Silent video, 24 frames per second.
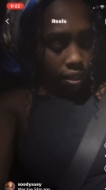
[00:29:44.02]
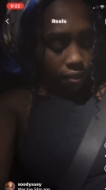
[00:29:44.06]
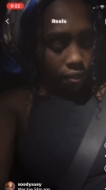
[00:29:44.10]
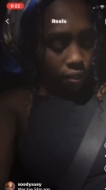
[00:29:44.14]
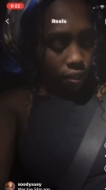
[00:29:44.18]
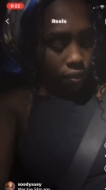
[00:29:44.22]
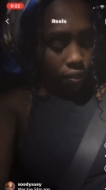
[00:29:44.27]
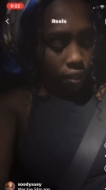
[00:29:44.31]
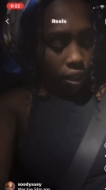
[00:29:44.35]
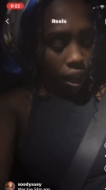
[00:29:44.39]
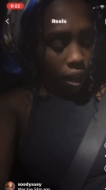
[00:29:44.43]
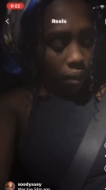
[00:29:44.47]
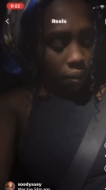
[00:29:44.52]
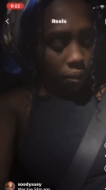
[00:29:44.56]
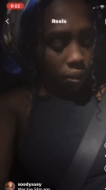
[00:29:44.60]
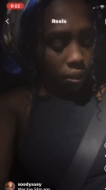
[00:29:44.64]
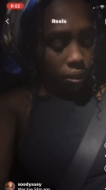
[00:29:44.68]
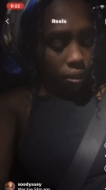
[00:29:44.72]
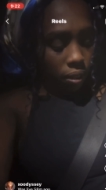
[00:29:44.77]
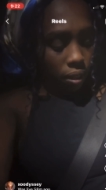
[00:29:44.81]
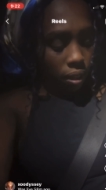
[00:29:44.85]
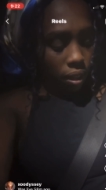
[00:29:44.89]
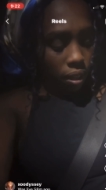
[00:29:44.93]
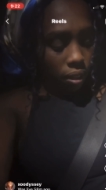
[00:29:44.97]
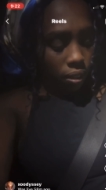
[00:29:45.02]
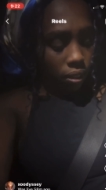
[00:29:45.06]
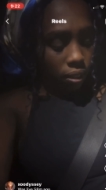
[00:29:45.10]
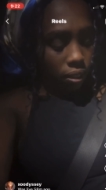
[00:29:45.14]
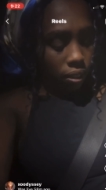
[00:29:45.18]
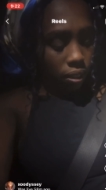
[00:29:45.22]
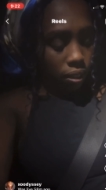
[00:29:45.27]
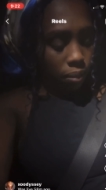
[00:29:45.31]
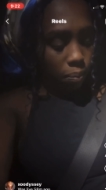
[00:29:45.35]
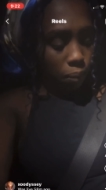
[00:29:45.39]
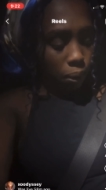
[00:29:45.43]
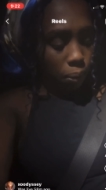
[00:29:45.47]
if you've counted the cost,
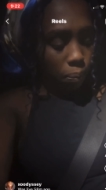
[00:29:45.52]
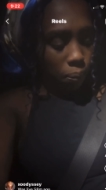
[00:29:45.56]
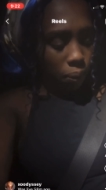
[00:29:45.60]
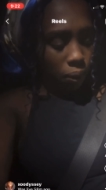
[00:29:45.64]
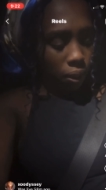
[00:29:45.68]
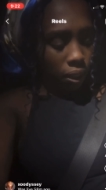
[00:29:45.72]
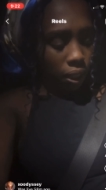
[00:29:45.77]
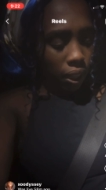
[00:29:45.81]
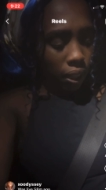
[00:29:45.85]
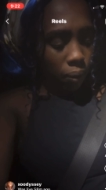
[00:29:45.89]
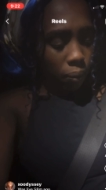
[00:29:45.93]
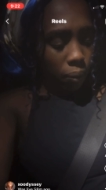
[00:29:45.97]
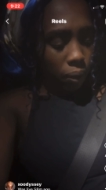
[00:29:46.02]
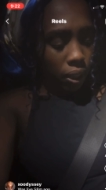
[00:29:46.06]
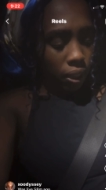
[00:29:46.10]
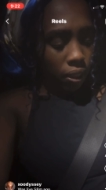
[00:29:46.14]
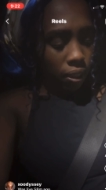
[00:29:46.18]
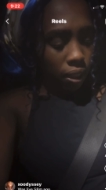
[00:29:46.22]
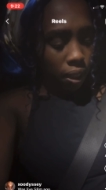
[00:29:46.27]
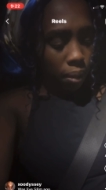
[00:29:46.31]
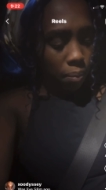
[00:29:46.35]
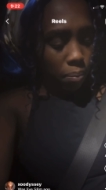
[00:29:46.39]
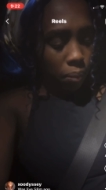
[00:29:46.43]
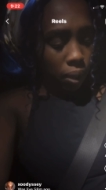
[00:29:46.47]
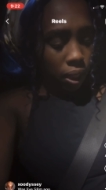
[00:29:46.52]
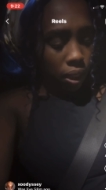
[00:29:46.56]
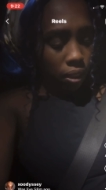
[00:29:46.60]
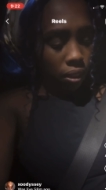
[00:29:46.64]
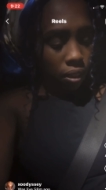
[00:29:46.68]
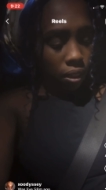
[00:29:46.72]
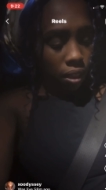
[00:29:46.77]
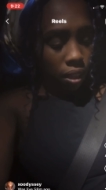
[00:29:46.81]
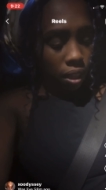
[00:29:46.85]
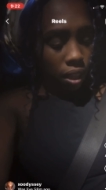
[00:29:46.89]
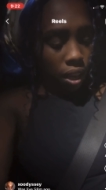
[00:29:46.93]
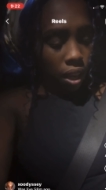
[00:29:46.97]
and some people are like, what does that
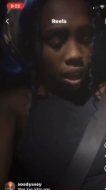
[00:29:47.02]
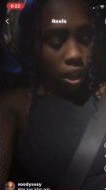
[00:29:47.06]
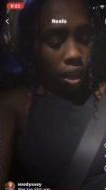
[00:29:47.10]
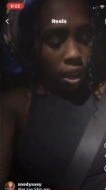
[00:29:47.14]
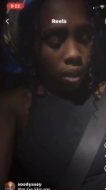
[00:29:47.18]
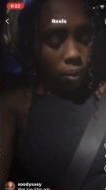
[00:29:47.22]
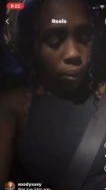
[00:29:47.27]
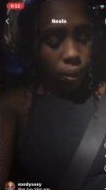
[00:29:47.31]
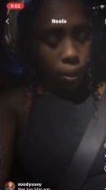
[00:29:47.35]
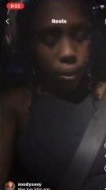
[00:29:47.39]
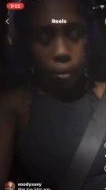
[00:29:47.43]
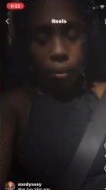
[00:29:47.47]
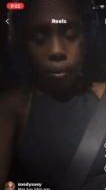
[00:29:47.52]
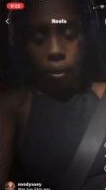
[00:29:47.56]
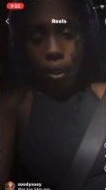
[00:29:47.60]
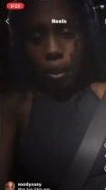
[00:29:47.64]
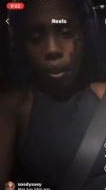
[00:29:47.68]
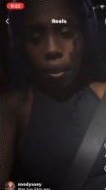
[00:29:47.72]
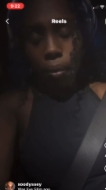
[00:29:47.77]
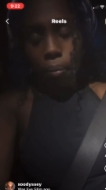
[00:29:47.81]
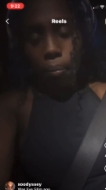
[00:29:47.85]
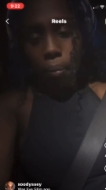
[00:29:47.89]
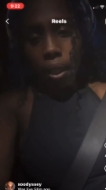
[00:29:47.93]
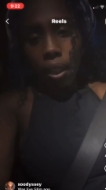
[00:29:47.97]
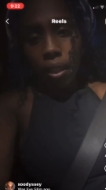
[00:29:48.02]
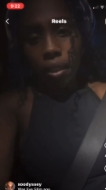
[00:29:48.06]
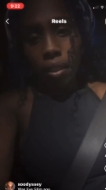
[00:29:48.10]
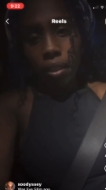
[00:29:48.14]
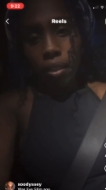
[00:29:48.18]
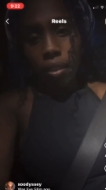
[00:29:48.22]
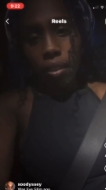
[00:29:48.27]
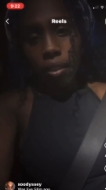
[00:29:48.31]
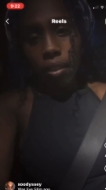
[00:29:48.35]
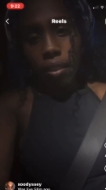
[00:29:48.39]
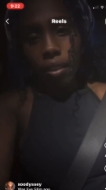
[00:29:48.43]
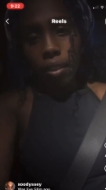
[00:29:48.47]
mean? We don't need your
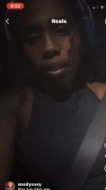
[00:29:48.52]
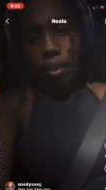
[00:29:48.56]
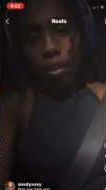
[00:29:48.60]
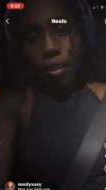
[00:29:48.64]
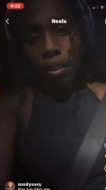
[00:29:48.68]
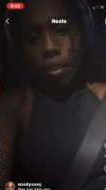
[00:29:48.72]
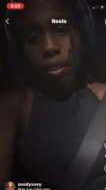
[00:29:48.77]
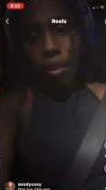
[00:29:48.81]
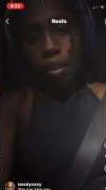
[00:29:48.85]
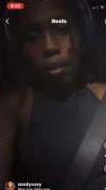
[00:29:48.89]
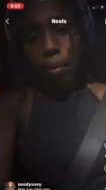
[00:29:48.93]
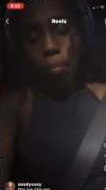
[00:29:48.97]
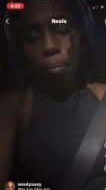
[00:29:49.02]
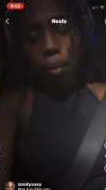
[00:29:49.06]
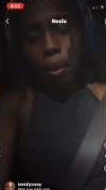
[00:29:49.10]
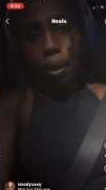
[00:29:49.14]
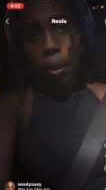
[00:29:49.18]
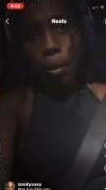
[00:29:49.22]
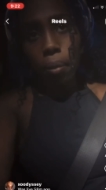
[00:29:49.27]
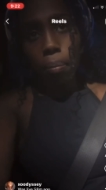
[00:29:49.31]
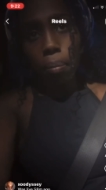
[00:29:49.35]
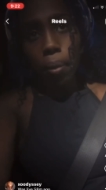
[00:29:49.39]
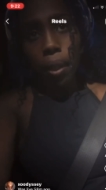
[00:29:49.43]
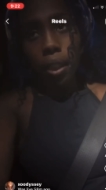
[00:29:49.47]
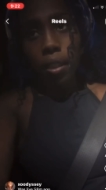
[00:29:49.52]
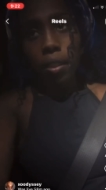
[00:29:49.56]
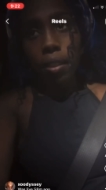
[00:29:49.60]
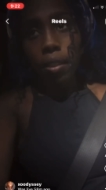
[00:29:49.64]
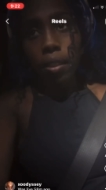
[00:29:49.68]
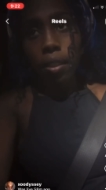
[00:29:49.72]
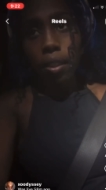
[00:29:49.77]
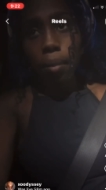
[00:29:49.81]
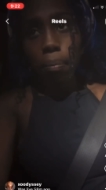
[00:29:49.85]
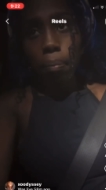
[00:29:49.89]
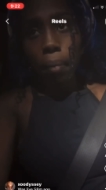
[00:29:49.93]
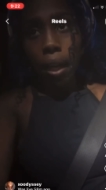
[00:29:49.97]
money, but your
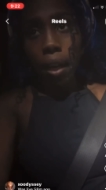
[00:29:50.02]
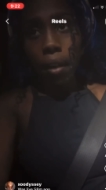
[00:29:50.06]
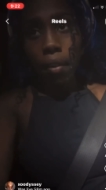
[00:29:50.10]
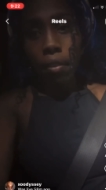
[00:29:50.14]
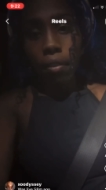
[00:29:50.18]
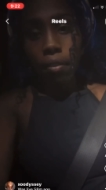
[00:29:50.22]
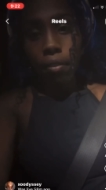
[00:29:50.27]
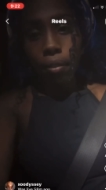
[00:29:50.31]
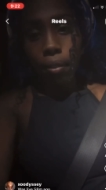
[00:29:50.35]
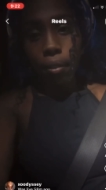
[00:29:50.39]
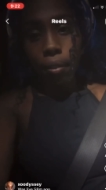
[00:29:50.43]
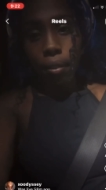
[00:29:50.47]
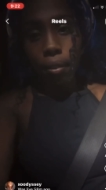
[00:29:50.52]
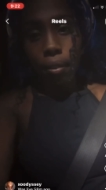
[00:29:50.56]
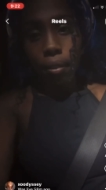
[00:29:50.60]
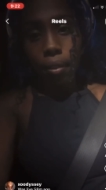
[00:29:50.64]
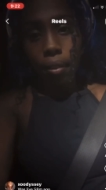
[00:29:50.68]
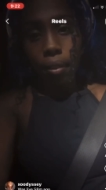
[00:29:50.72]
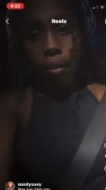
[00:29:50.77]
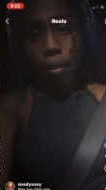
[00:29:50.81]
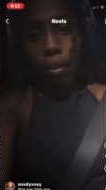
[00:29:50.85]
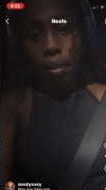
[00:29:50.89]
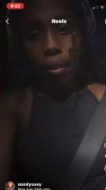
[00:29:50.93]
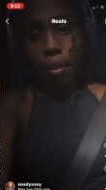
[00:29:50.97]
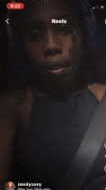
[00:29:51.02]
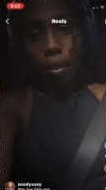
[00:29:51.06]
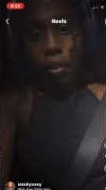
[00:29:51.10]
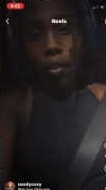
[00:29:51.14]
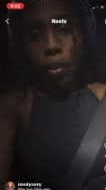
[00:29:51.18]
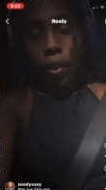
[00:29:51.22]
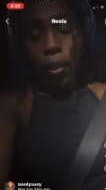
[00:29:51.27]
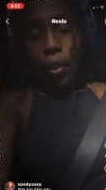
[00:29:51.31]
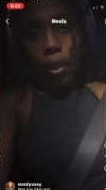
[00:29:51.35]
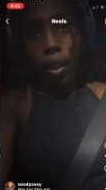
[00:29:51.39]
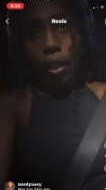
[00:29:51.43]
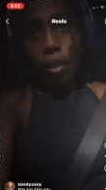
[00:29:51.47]
presence is powerful.
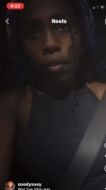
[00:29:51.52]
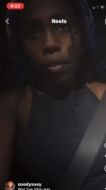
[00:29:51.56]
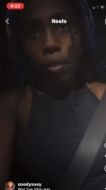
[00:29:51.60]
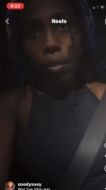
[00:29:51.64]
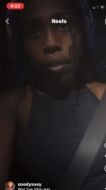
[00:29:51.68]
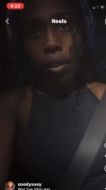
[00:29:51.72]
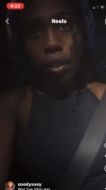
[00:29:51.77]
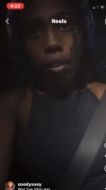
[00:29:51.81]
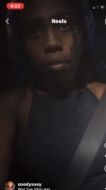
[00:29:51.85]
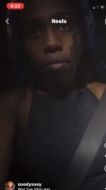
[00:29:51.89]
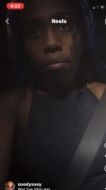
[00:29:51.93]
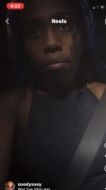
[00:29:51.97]
if